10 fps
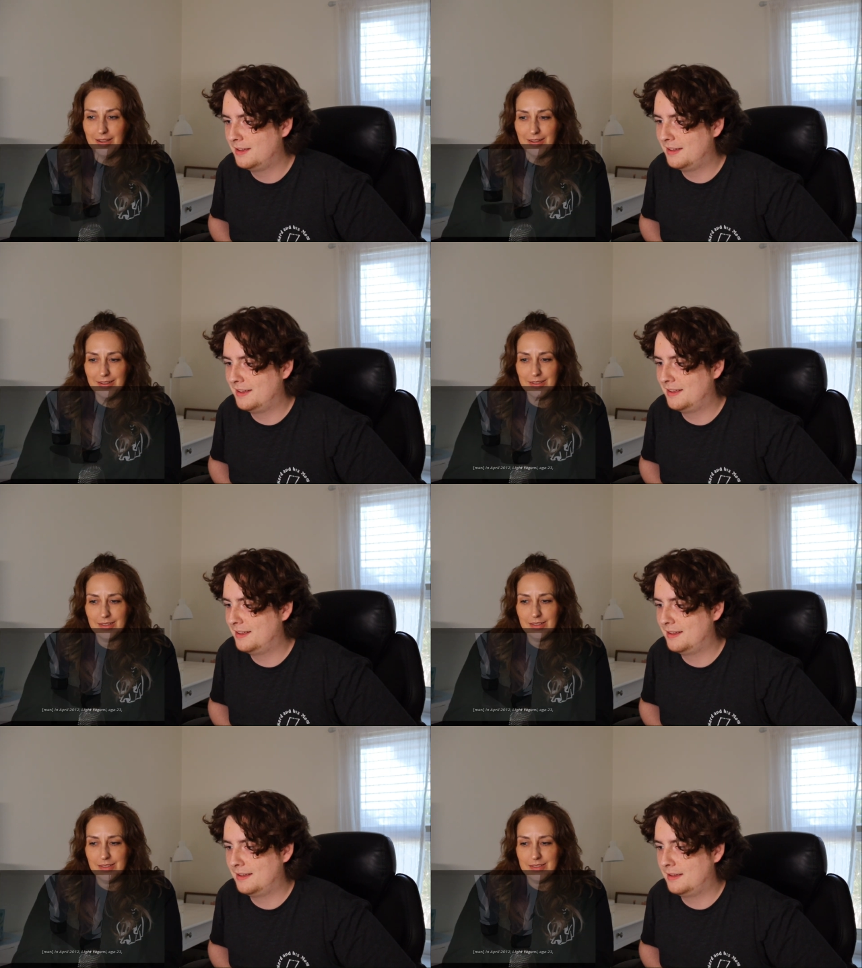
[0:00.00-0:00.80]

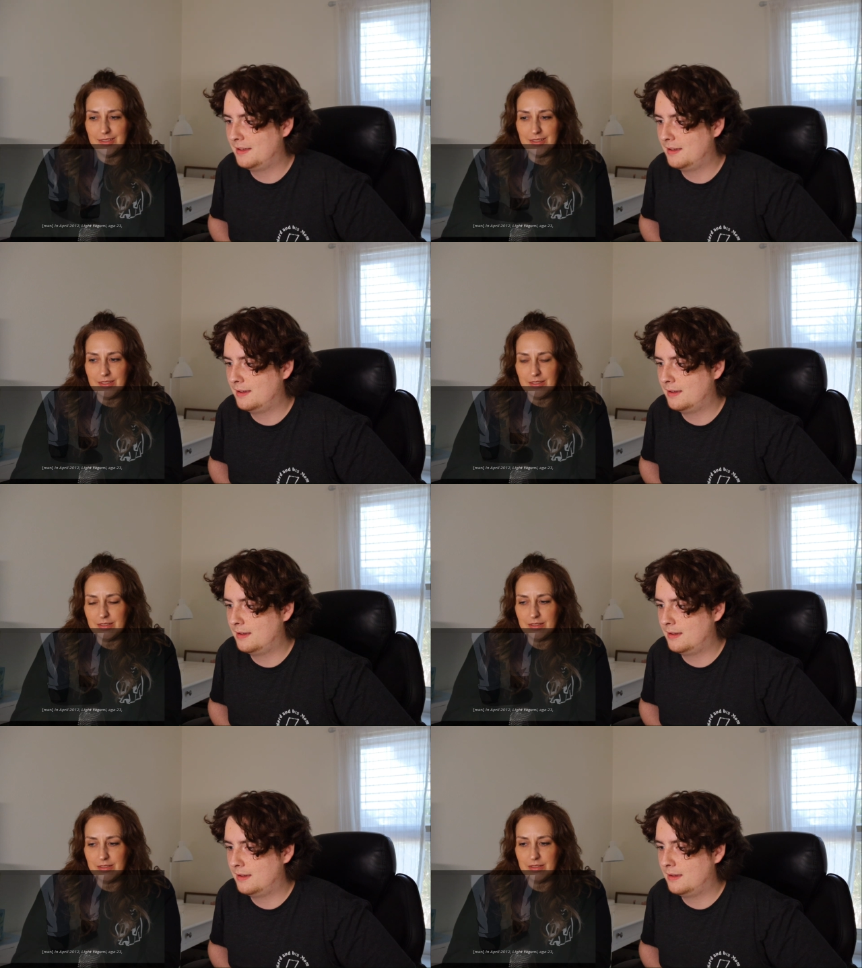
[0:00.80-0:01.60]

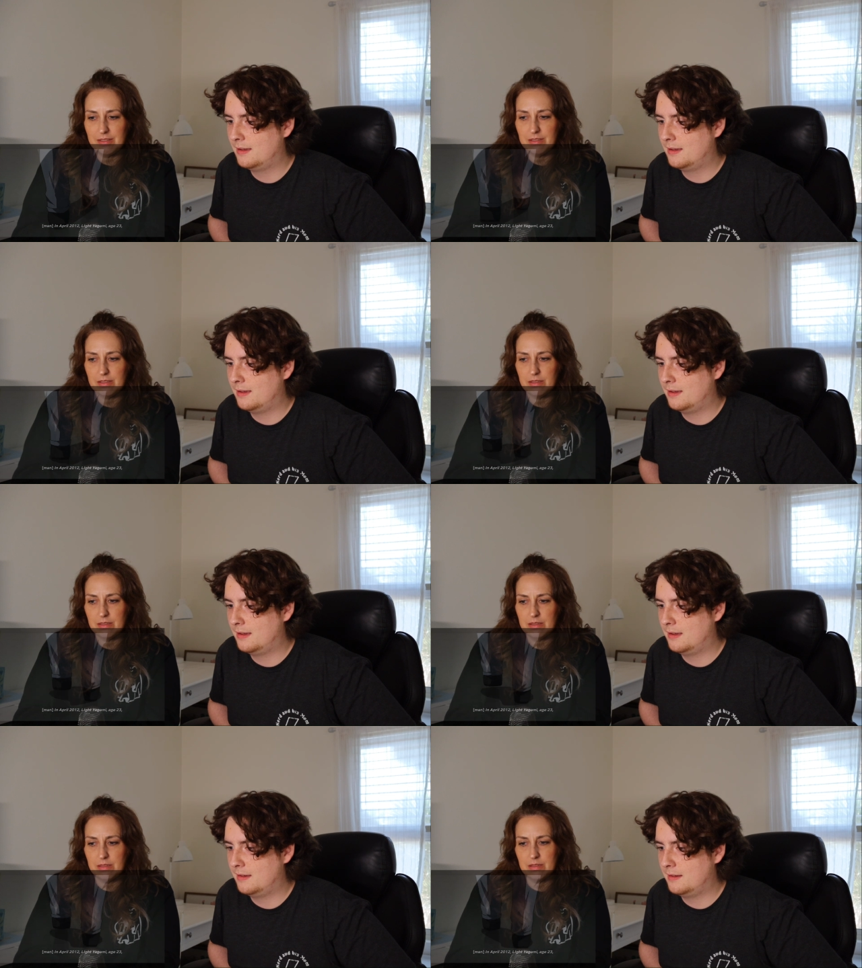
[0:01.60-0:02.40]

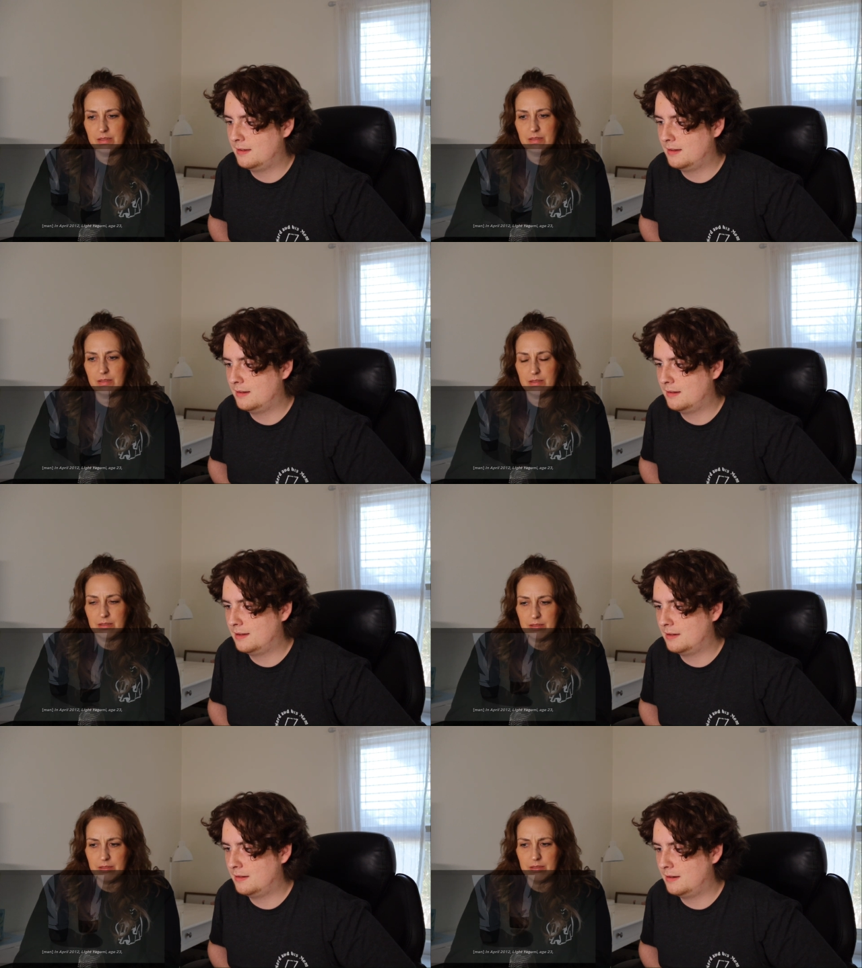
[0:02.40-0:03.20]

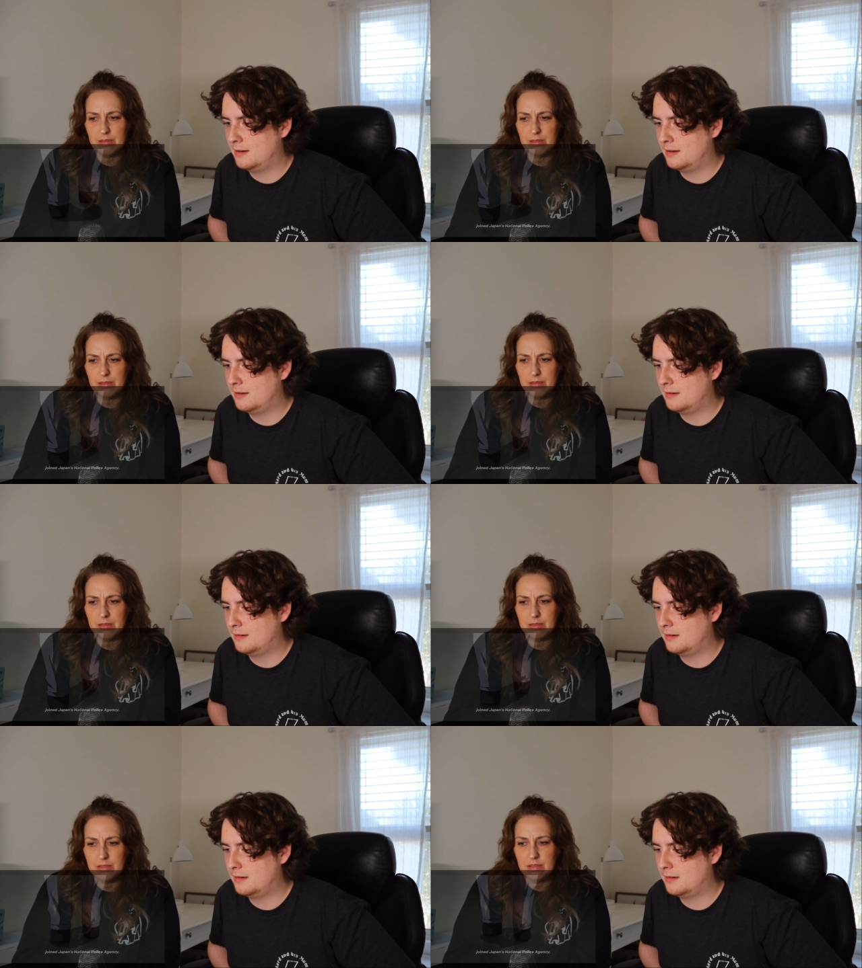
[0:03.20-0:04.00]

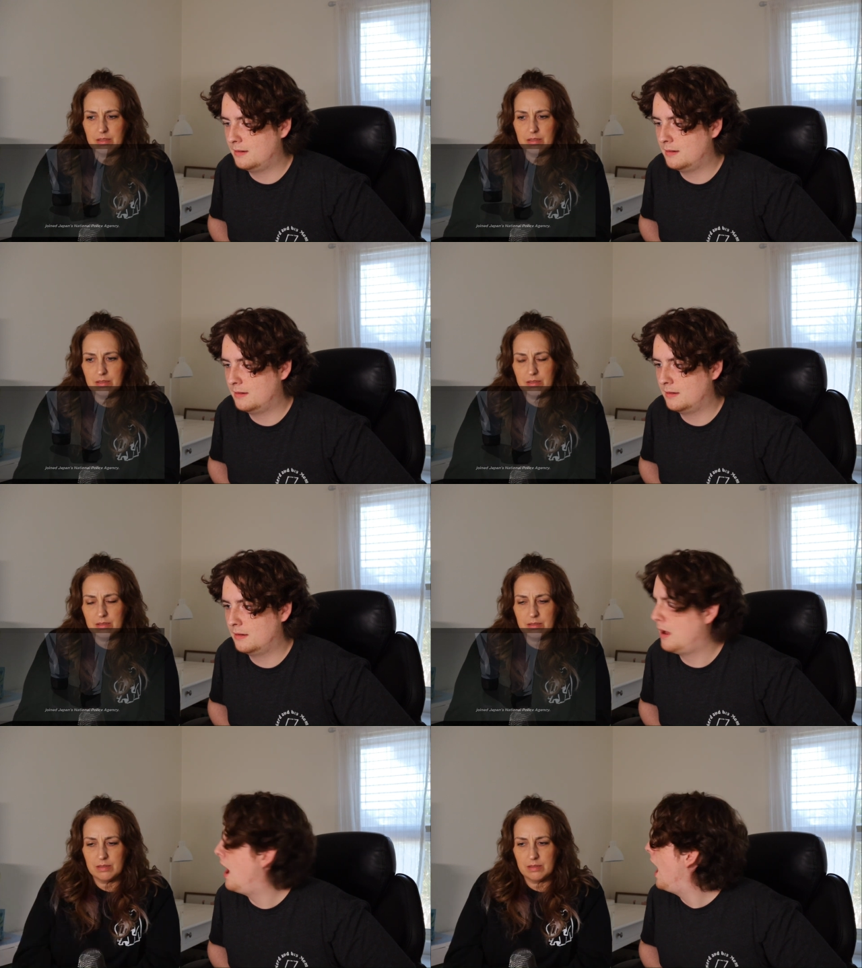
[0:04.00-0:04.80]

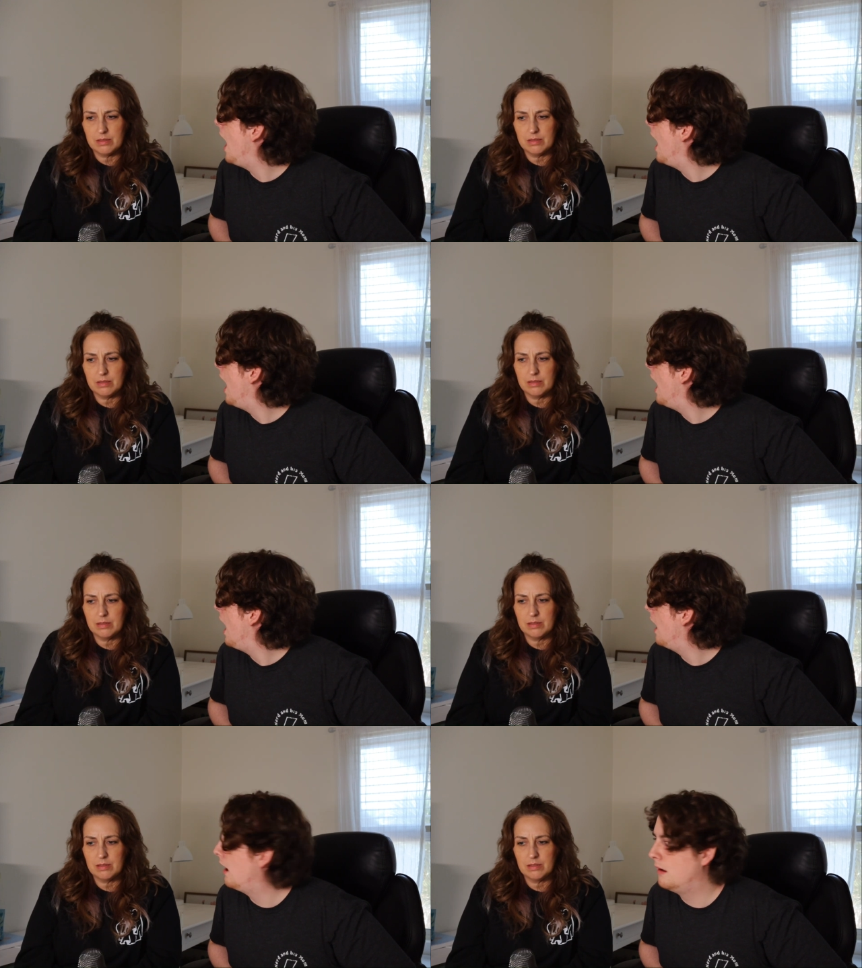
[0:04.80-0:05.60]

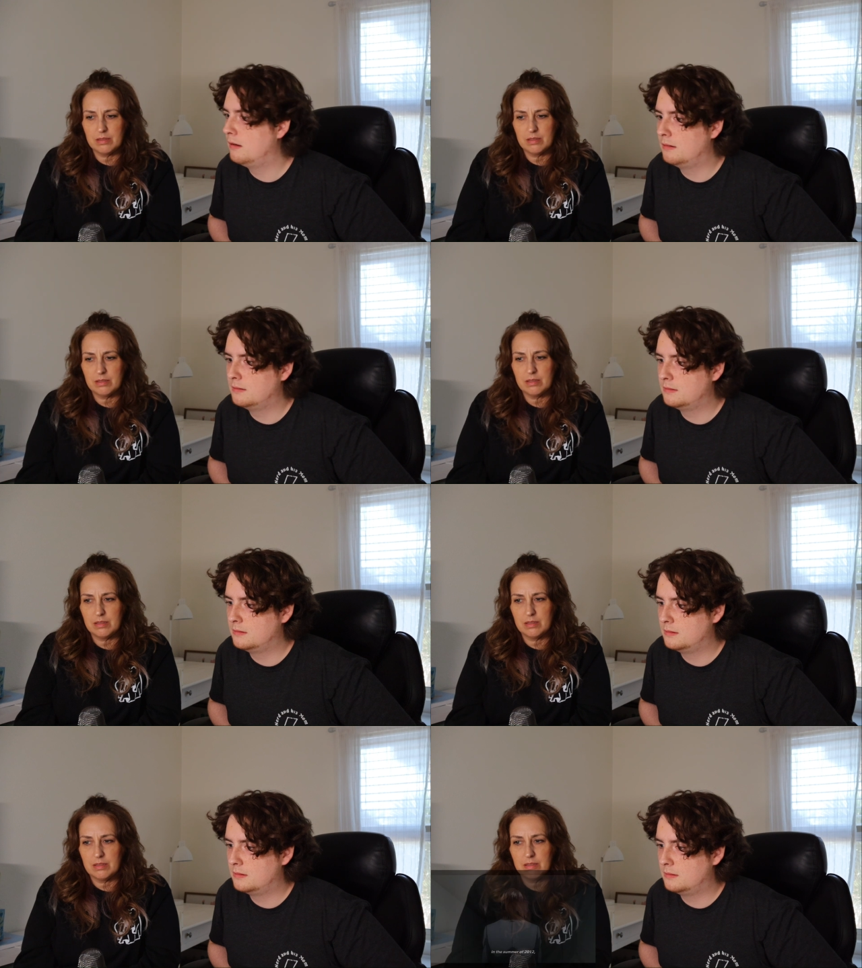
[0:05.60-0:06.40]

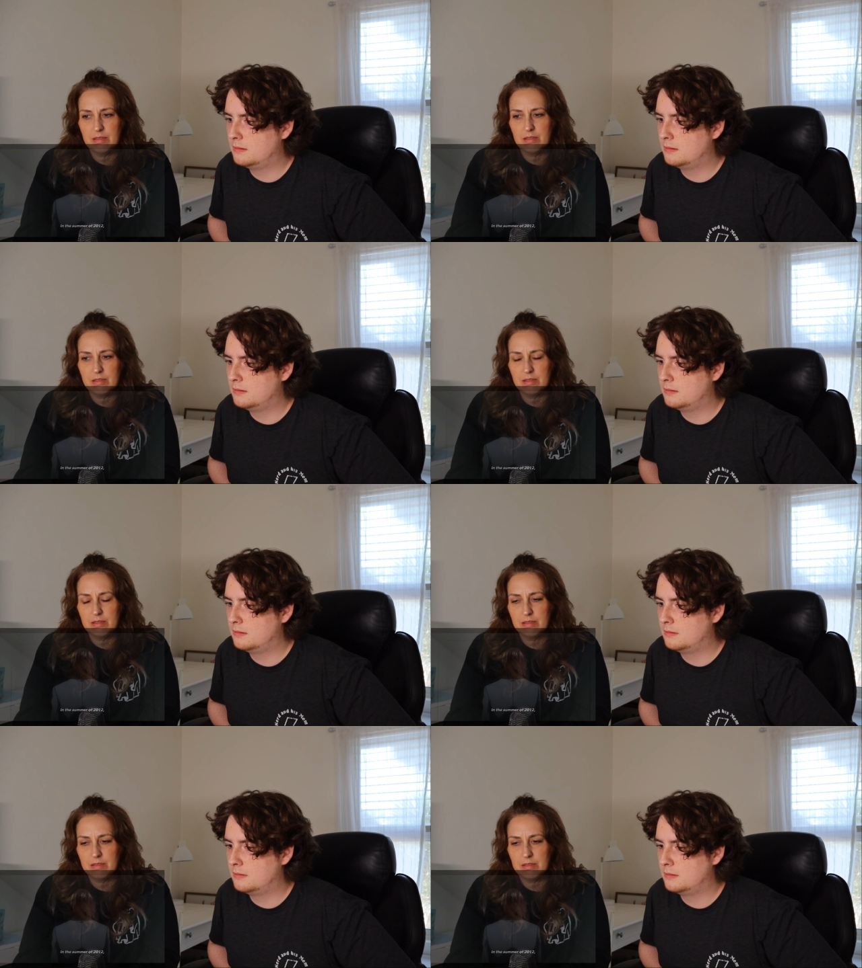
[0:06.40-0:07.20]

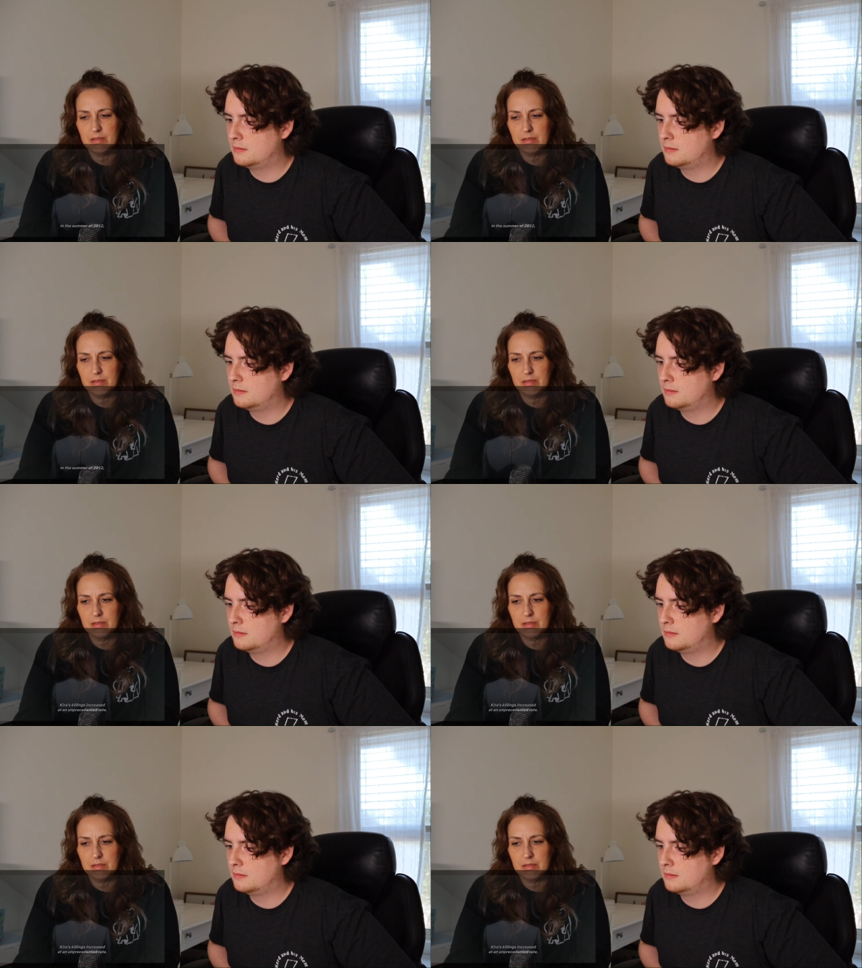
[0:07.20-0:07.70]
(no one is talking)